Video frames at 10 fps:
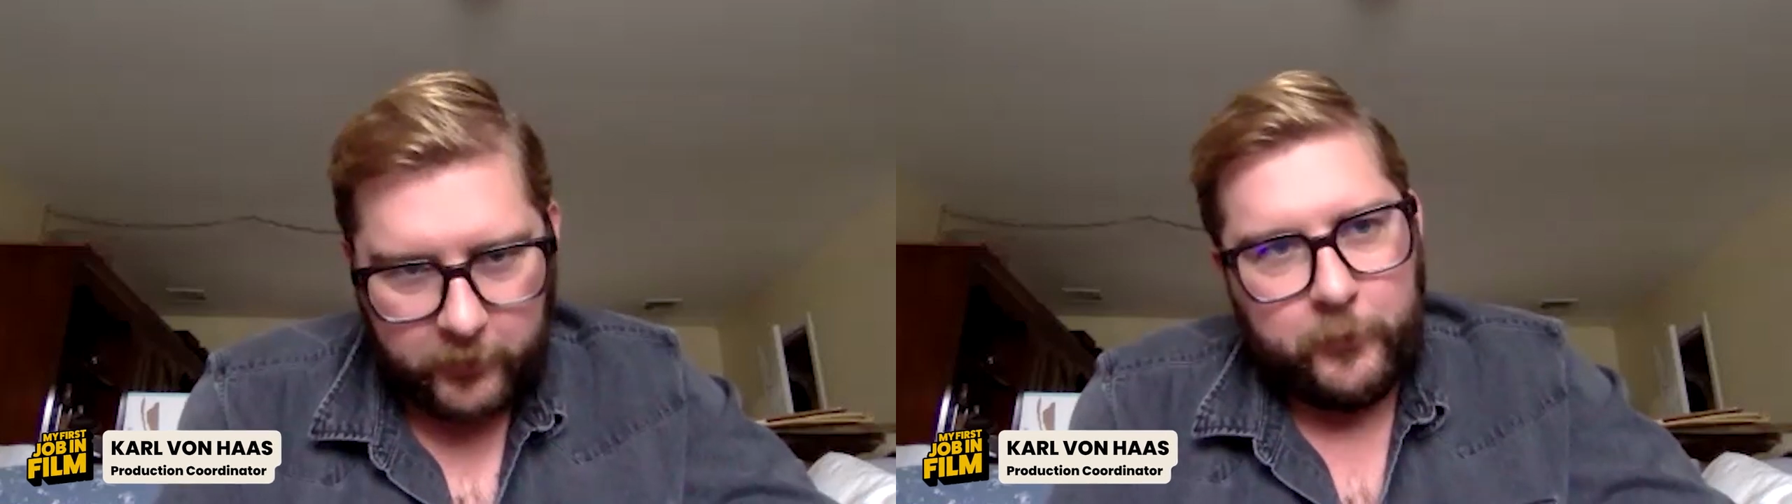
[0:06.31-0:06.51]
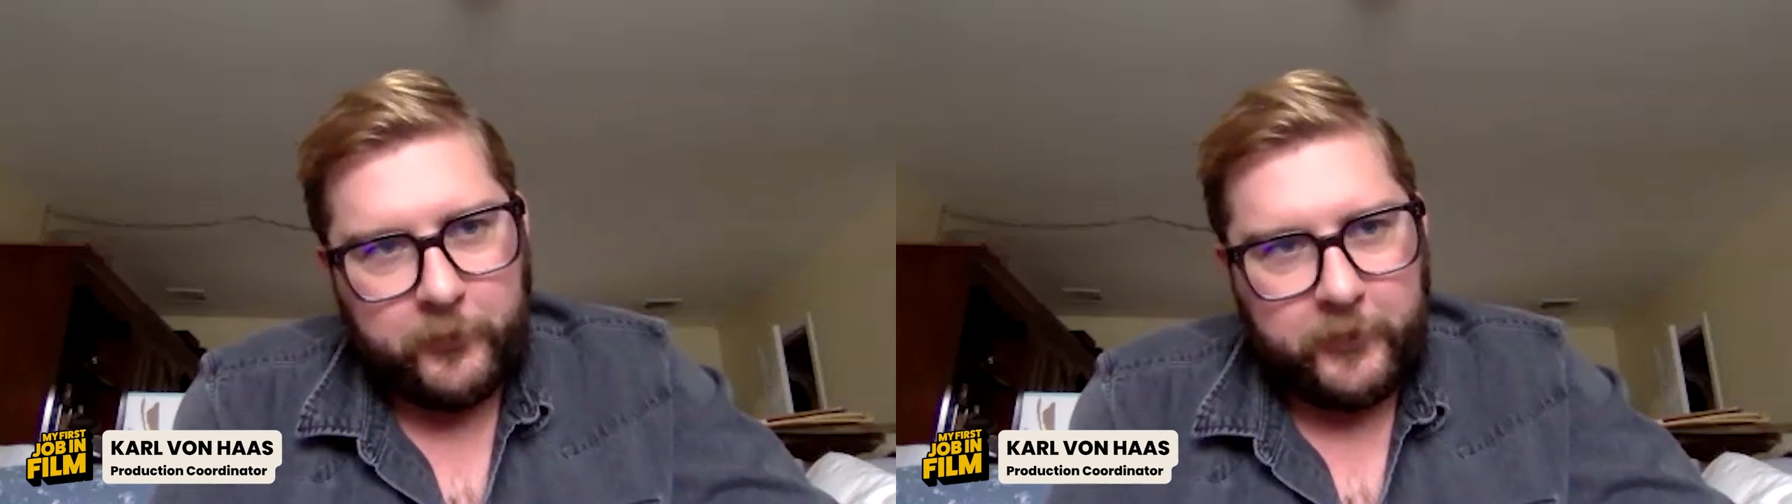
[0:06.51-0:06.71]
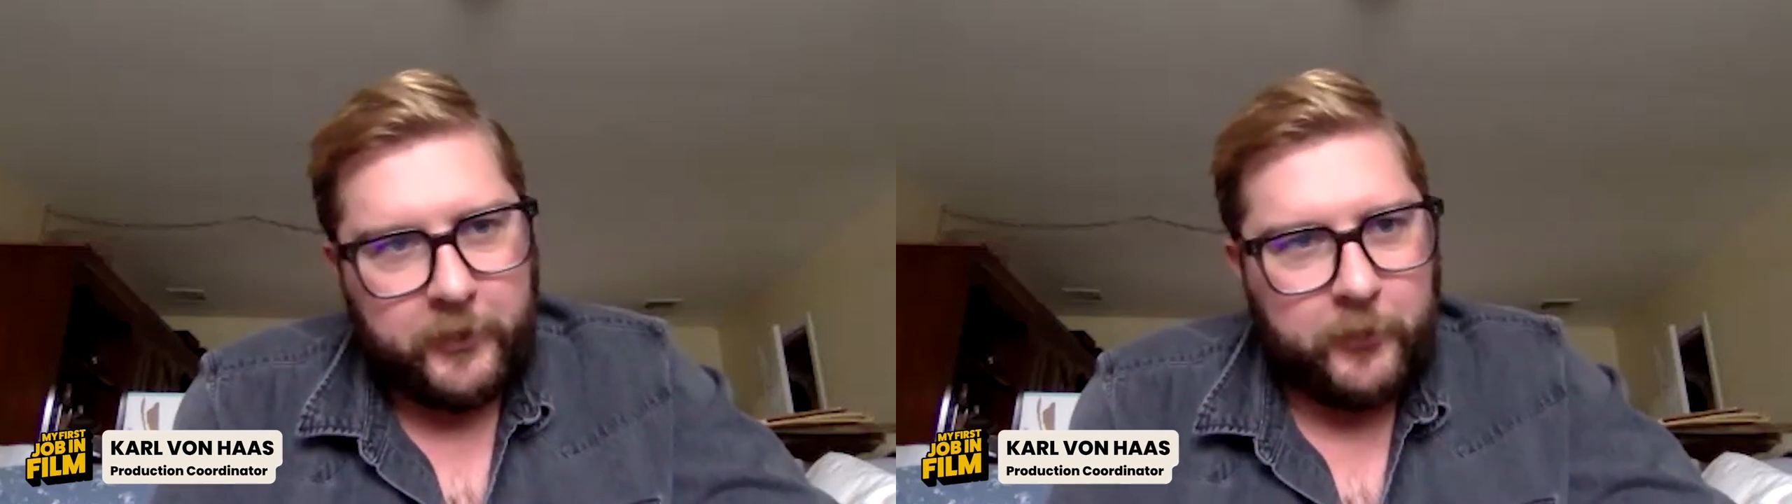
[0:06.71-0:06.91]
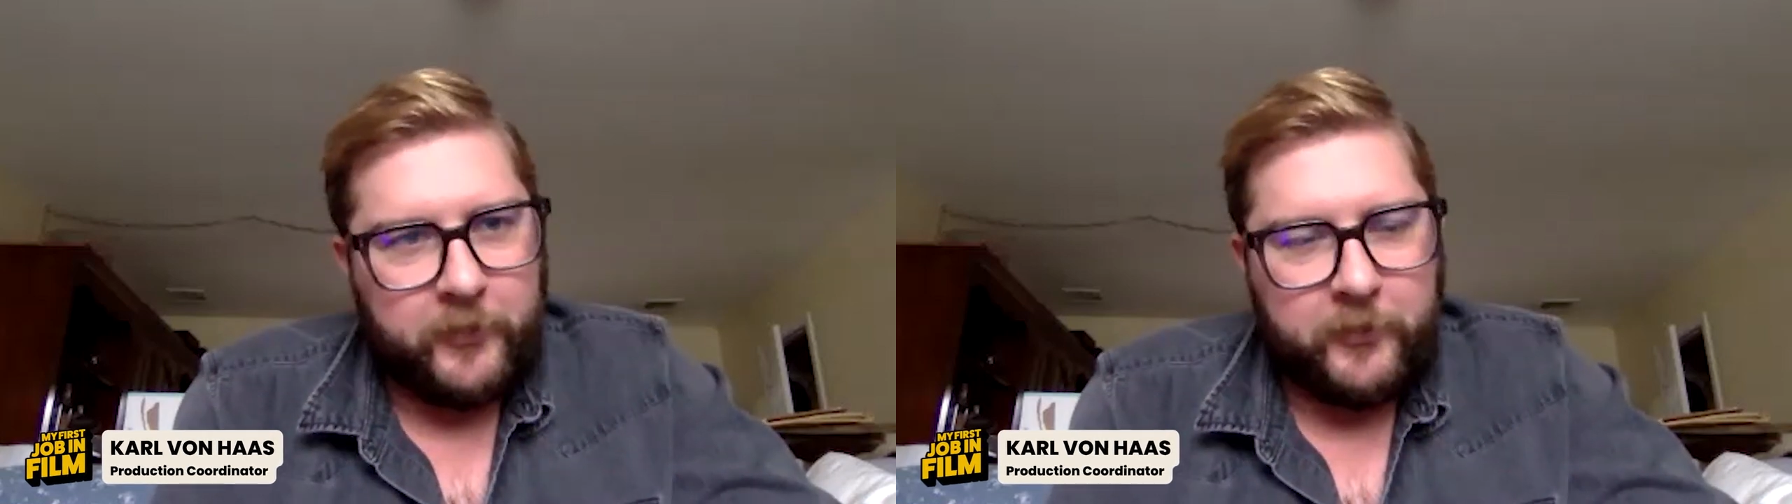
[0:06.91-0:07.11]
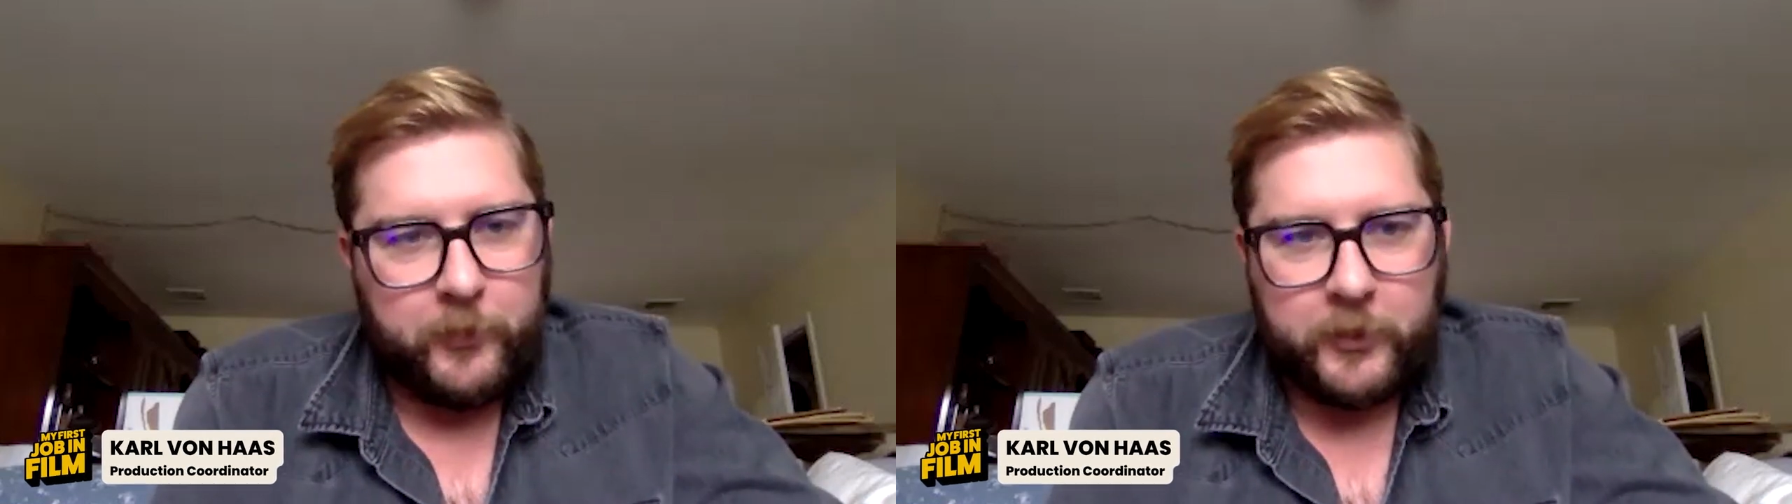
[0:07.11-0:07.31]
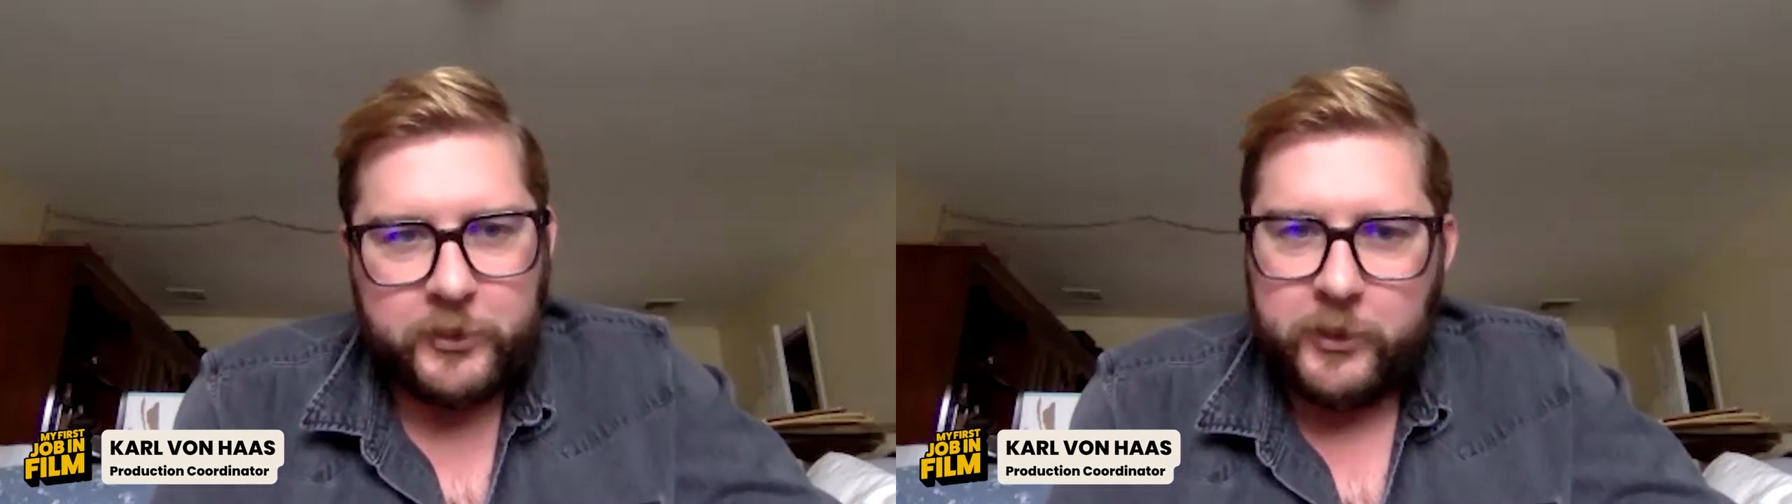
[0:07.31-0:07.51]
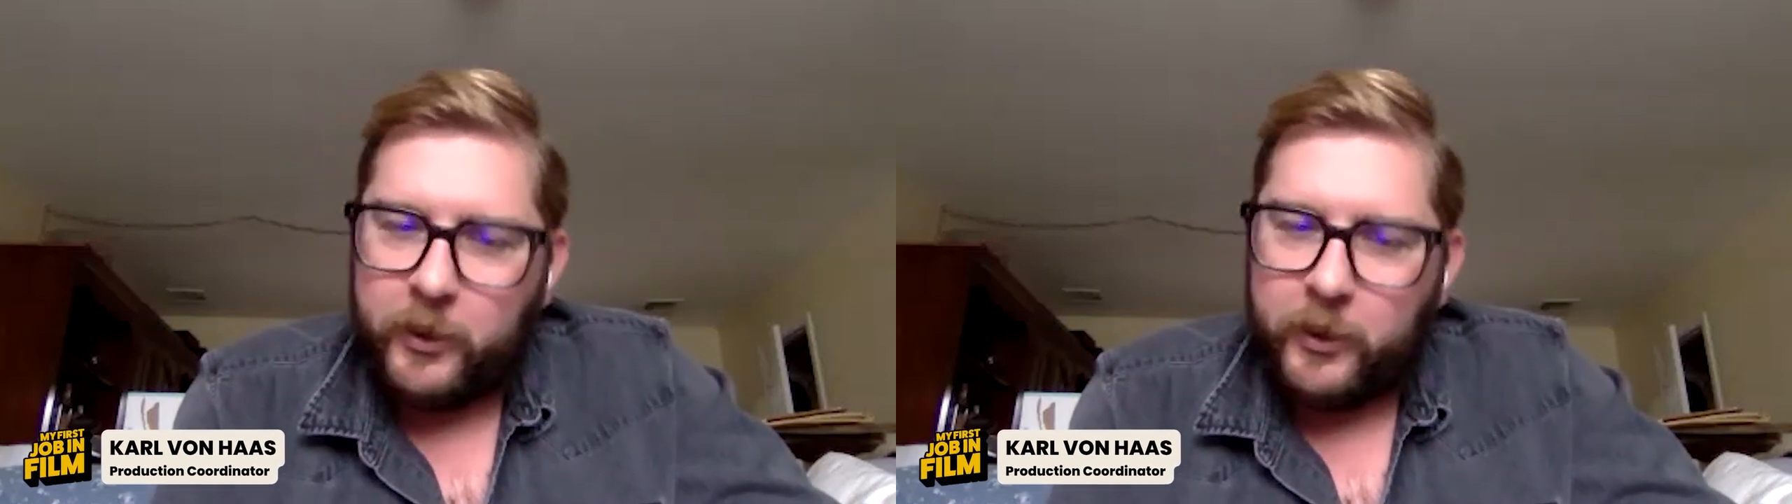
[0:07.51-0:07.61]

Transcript: formerly known as production